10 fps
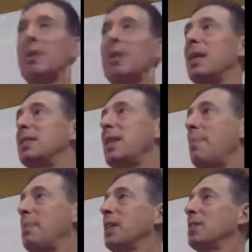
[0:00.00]
that's
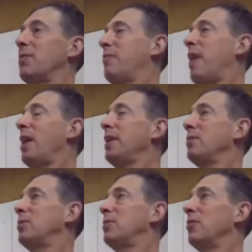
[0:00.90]
not because of the
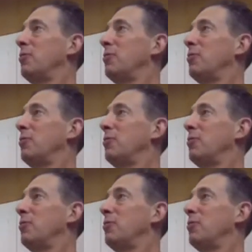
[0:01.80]
values